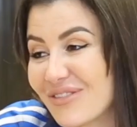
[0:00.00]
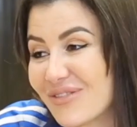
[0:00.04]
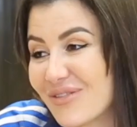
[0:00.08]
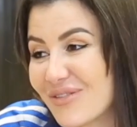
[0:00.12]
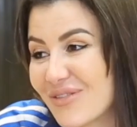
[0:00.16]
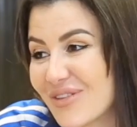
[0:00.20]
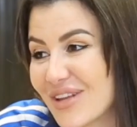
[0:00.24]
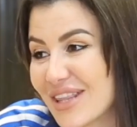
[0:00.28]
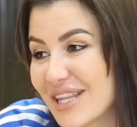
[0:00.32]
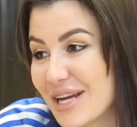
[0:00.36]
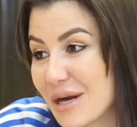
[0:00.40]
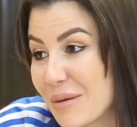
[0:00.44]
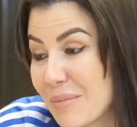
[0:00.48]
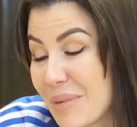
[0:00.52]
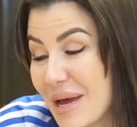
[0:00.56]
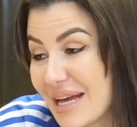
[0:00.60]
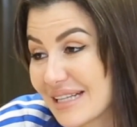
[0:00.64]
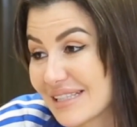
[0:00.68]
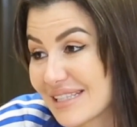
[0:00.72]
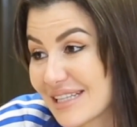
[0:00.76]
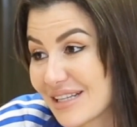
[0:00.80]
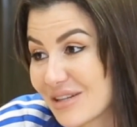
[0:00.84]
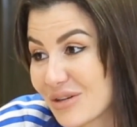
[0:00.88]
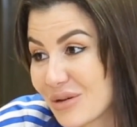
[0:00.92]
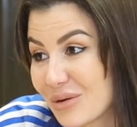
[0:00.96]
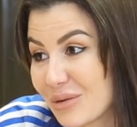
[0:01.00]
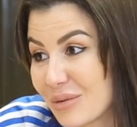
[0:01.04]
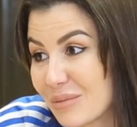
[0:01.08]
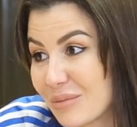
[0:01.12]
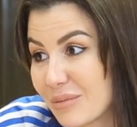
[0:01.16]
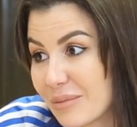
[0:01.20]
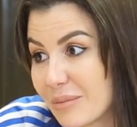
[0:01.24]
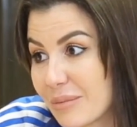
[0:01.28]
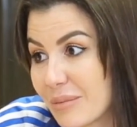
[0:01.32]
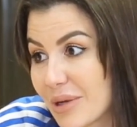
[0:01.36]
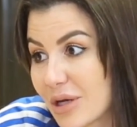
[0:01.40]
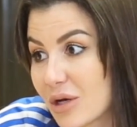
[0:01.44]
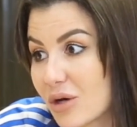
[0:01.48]
With their pets at home.
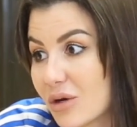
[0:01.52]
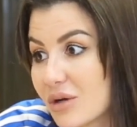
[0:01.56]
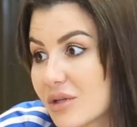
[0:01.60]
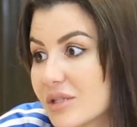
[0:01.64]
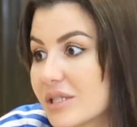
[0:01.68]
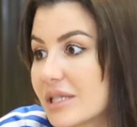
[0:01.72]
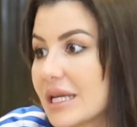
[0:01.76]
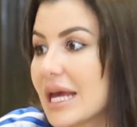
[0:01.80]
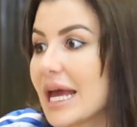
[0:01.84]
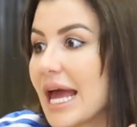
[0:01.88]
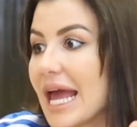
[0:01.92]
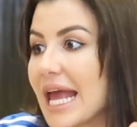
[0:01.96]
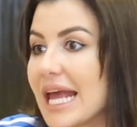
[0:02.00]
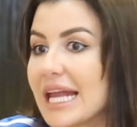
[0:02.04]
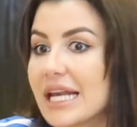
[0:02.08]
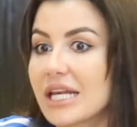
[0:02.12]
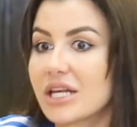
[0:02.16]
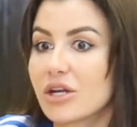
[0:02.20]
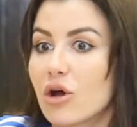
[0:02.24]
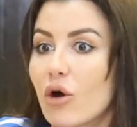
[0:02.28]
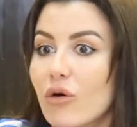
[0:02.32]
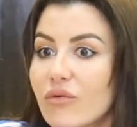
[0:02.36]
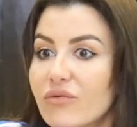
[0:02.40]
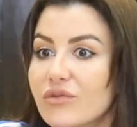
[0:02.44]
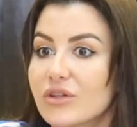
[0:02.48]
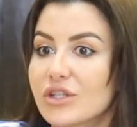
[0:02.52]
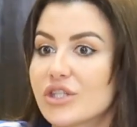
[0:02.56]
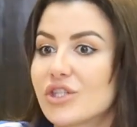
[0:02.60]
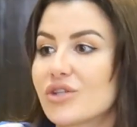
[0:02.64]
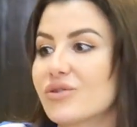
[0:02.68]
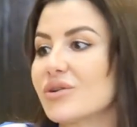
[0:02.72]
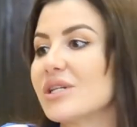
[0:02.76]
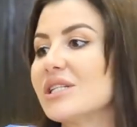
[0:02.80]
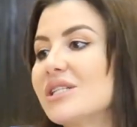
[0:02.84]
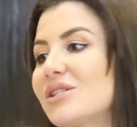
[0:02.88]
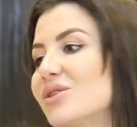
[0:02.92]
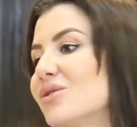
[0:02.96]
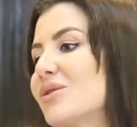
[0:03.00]
Because on the
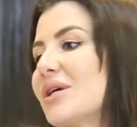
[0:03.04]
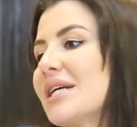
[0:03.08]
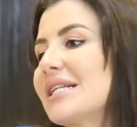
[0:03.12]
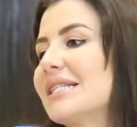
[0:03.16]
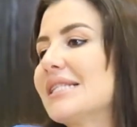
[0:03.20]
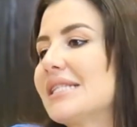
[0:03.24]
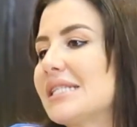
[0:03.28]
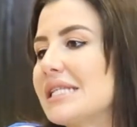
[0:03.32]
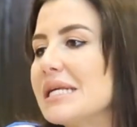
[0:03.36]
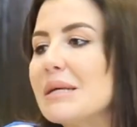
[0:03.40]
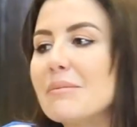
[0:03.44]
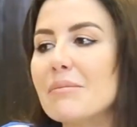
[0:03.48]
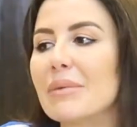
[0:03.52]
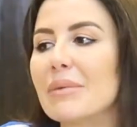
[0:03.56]
streets you can see,